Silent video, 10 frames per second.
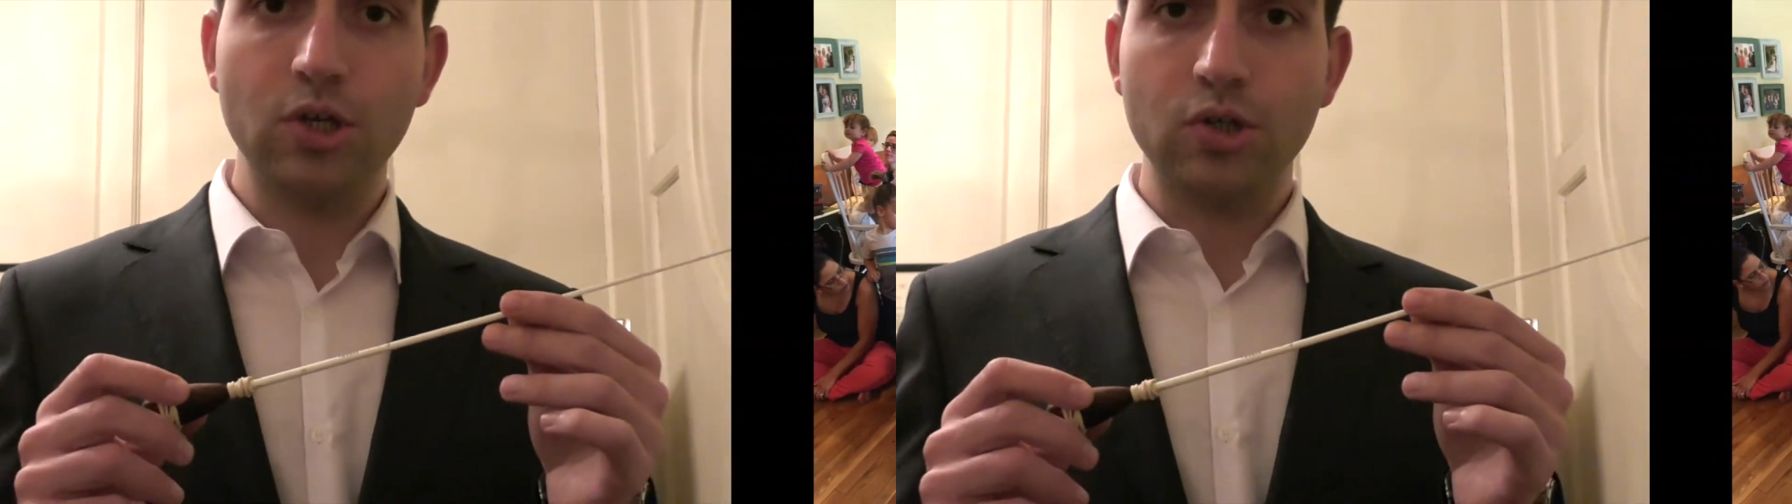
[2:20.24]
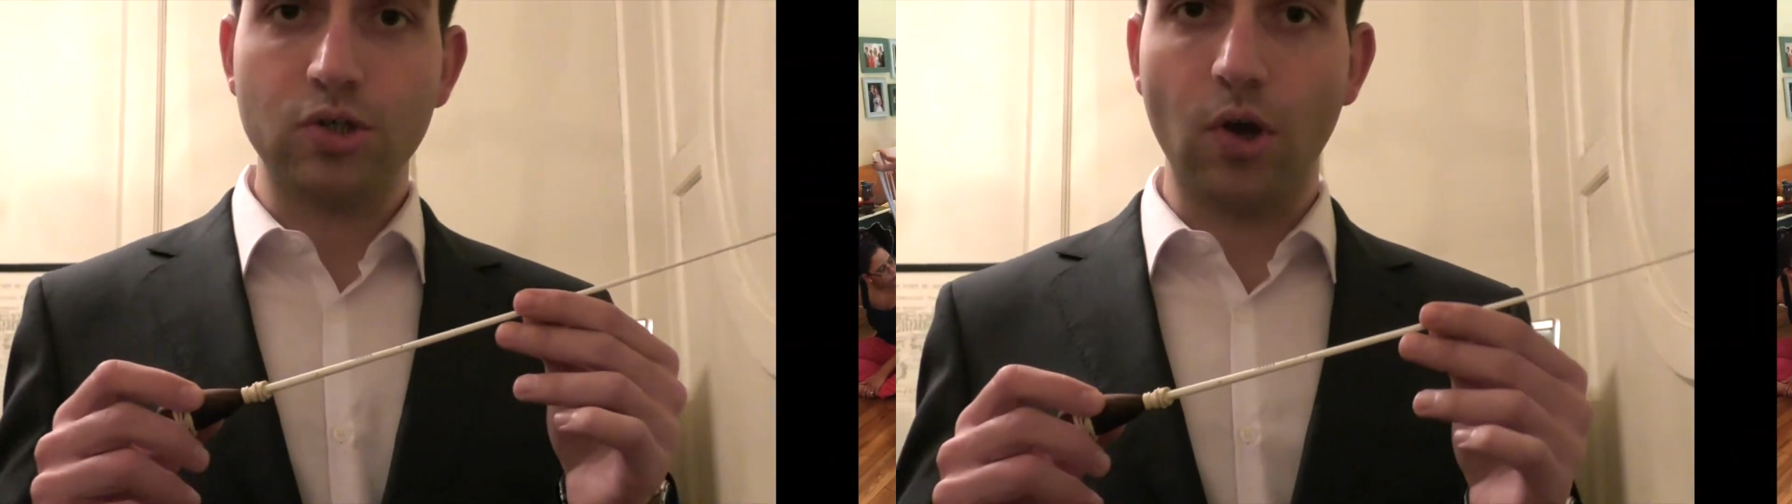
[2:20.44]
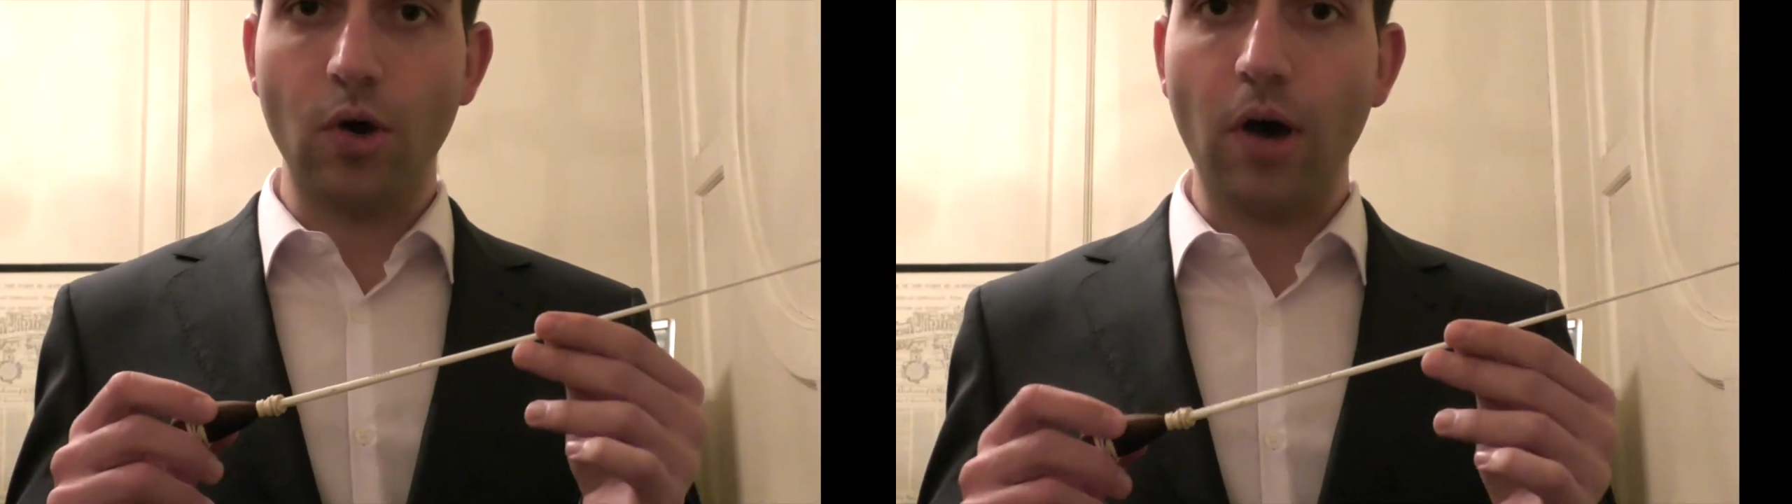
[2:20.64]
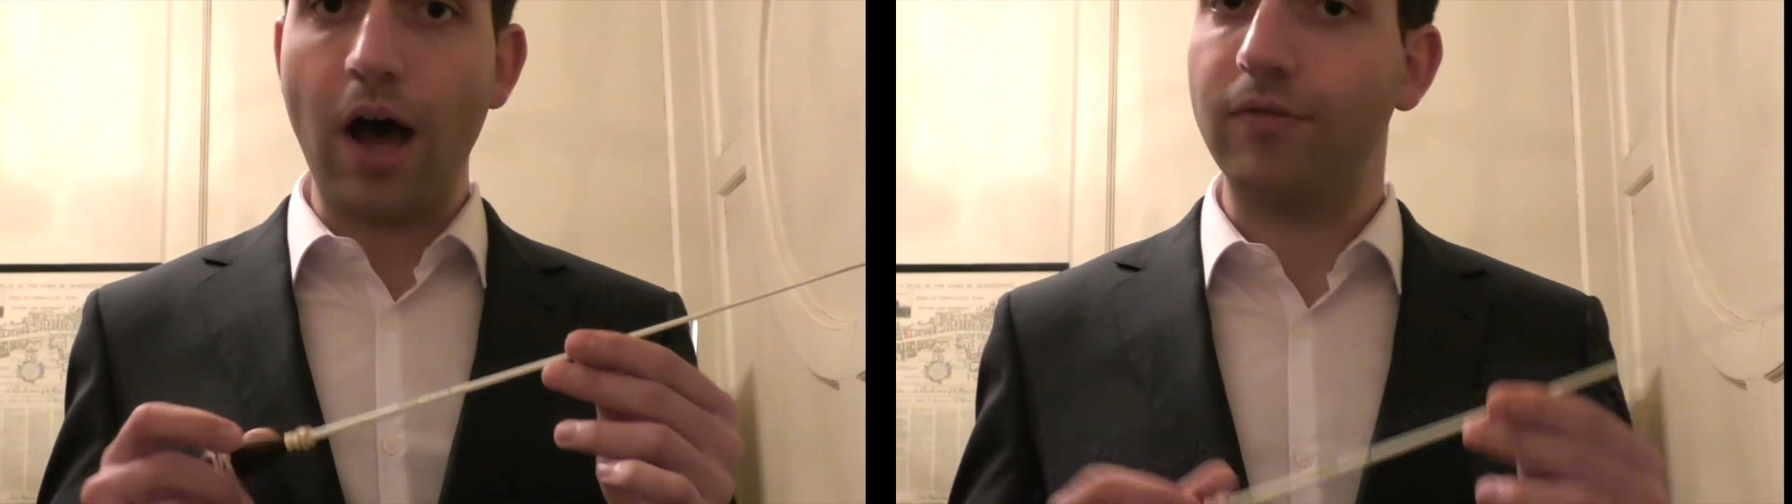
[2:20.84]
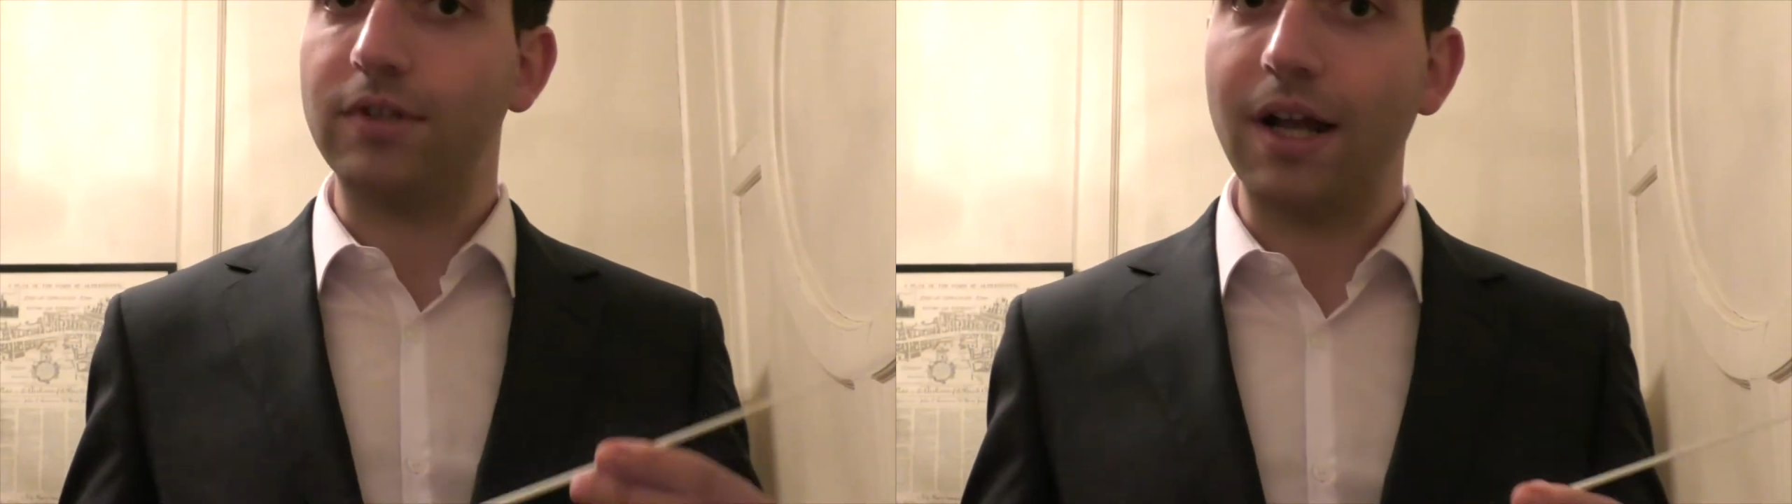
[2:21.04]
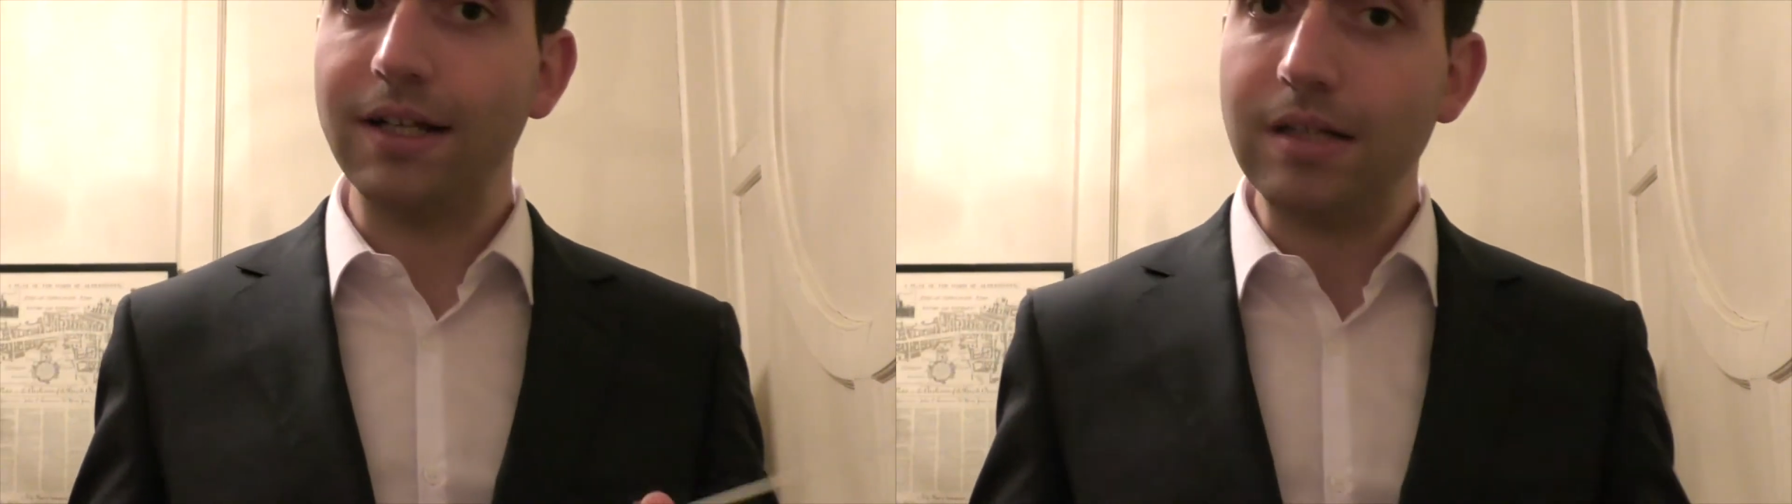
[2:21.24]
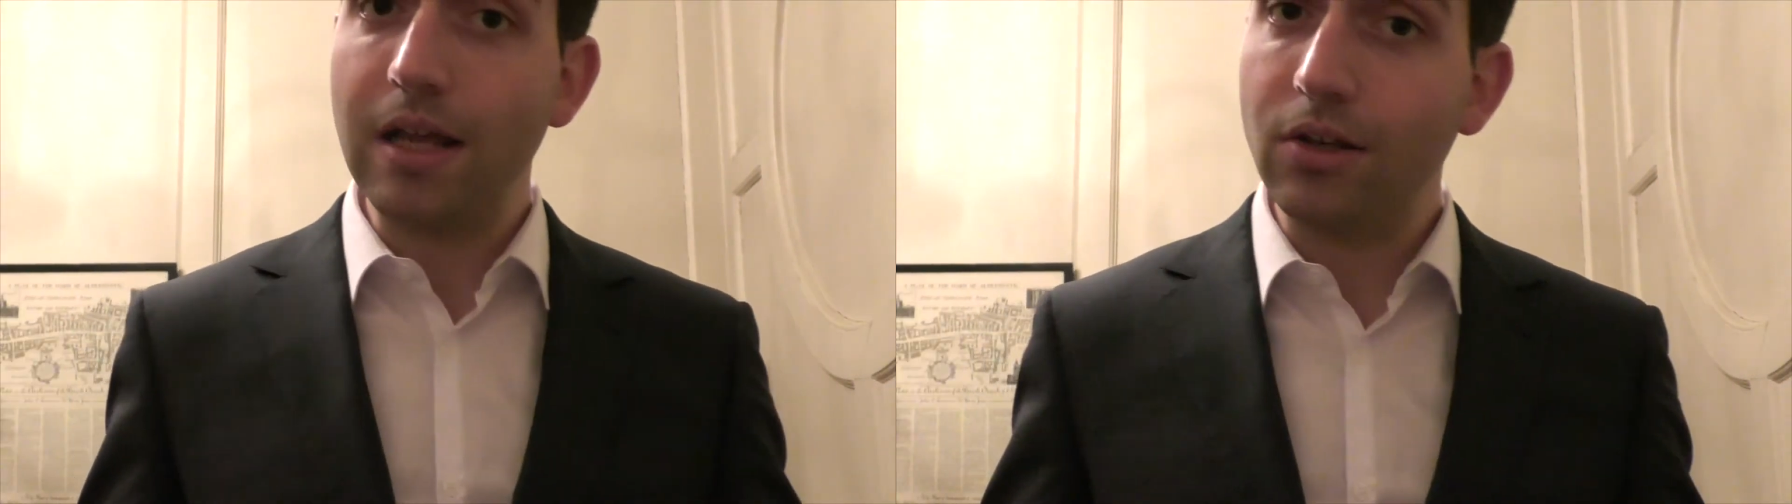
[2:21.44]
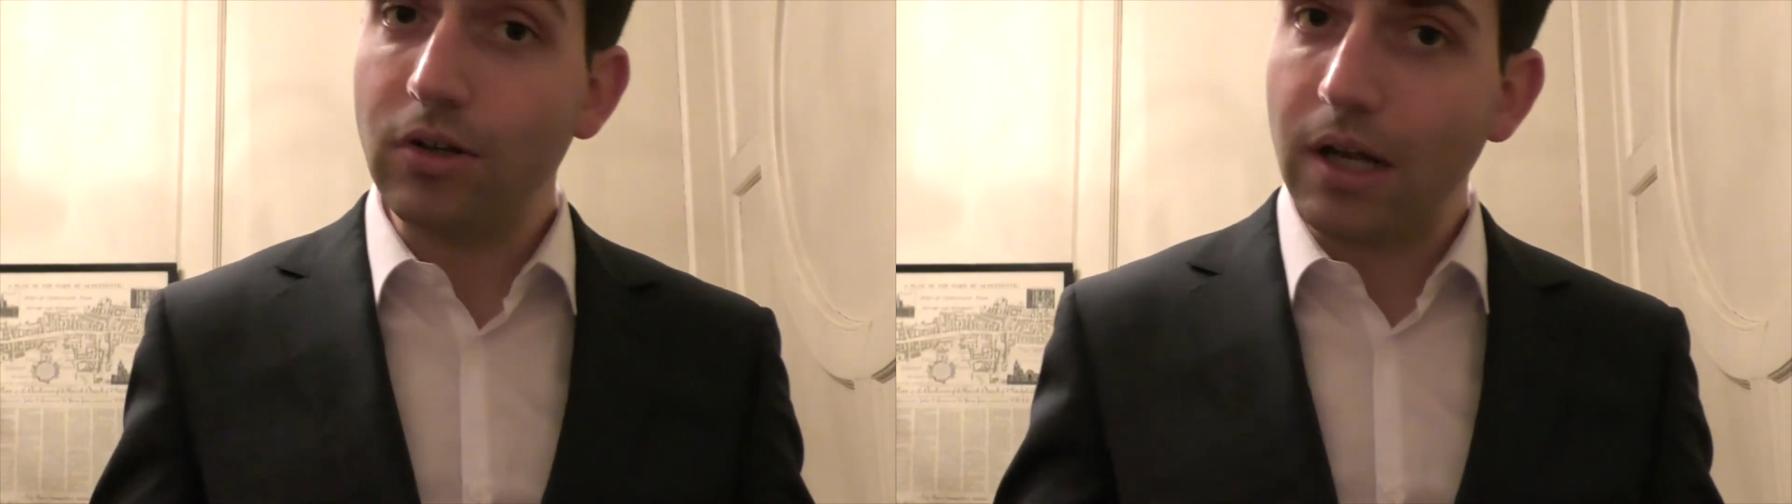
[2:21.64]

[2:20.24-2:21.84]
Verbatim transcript: So after I take you